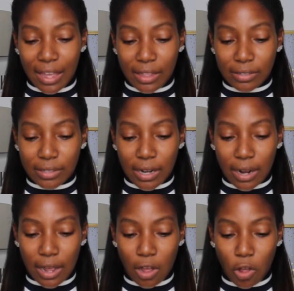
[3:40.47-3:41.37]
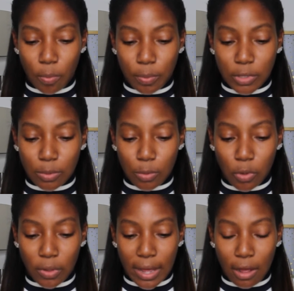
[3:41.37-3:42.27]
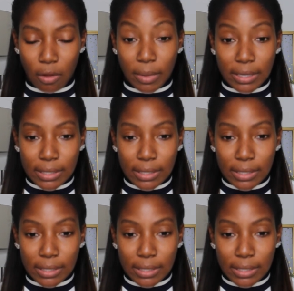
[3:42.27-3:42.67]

This is gonna help smooth out my